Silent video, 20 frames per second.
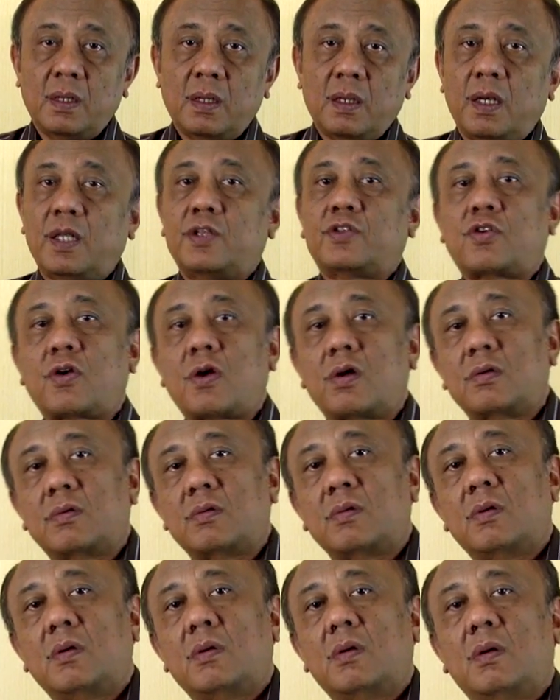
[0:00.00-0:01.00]
Later
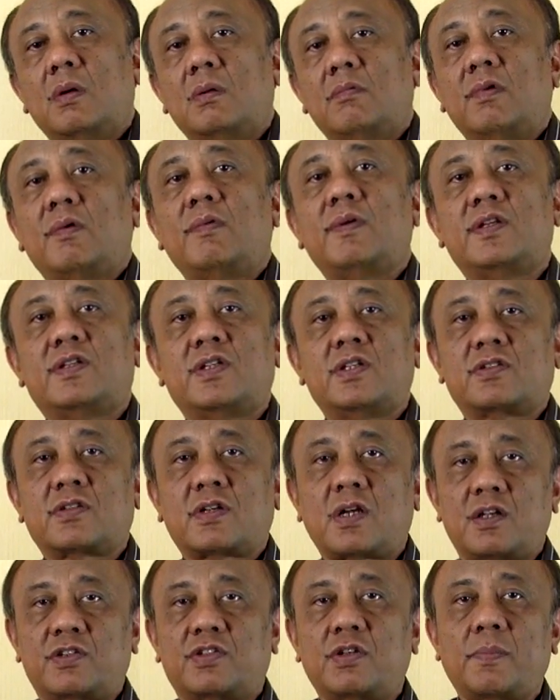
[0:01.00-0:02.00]
on, we will
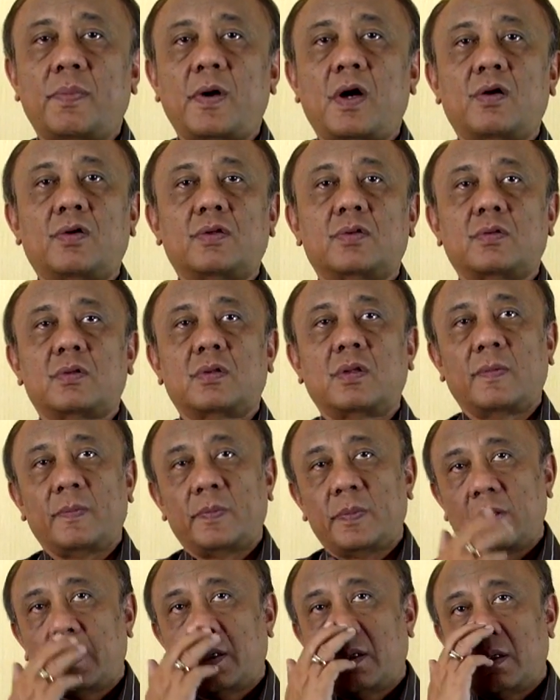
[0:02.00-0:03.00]
discuss about
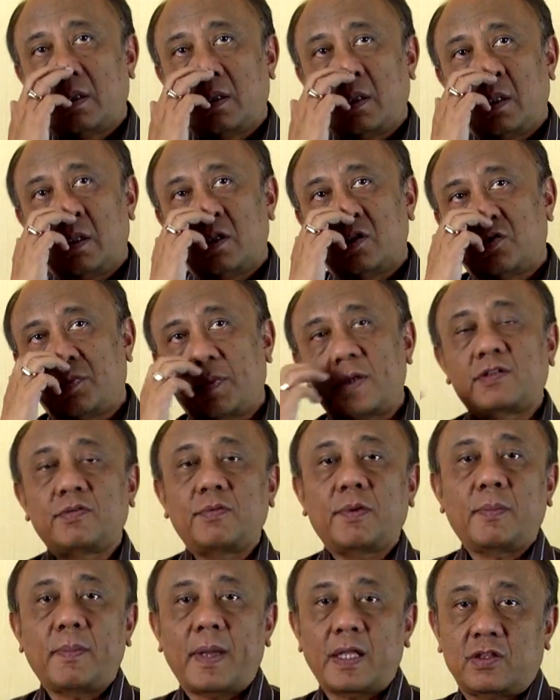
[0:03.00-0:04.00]

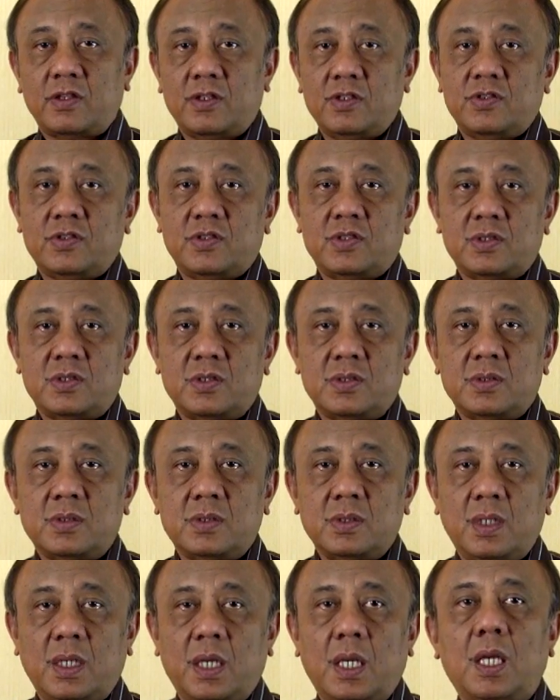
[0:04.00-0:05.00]
specific methods
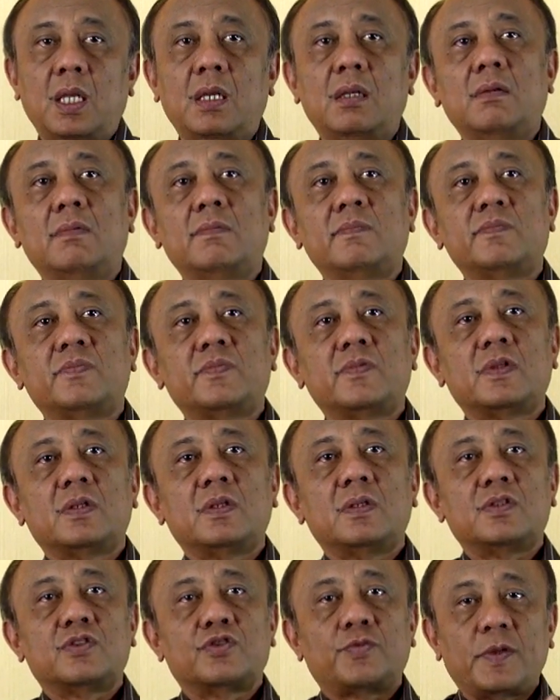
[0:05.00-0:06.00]
in
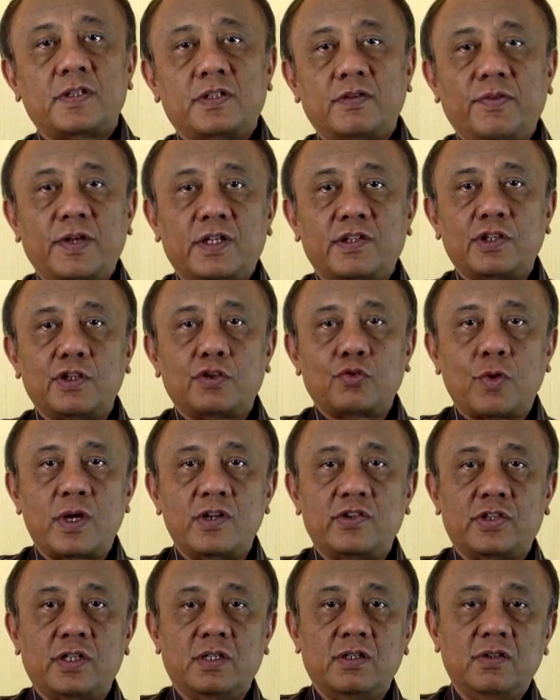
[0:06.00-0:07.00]
specific
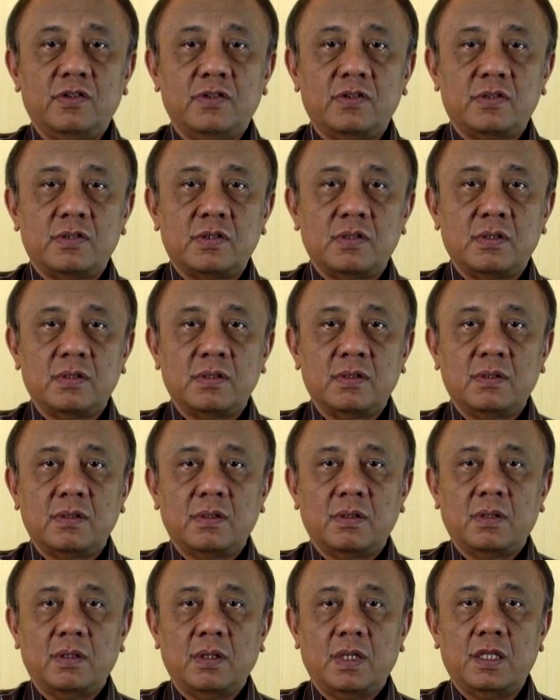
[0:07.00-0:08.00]
situations
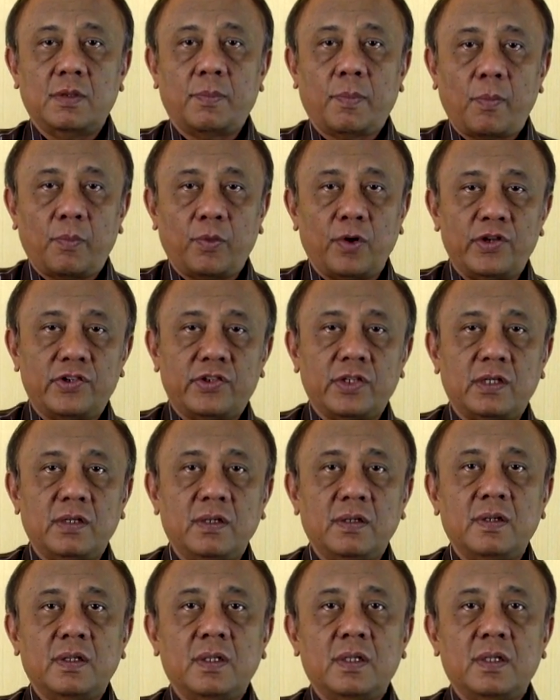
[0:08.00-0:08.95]
in the population,